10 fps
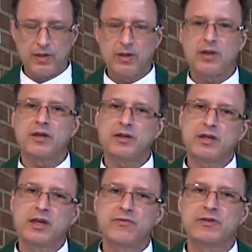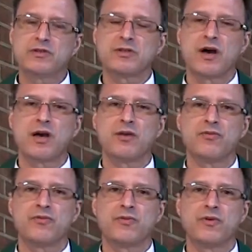and to give his life
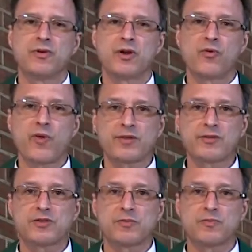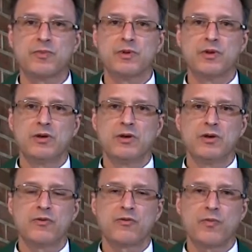a ransom
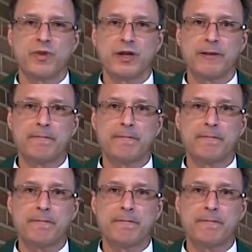for many.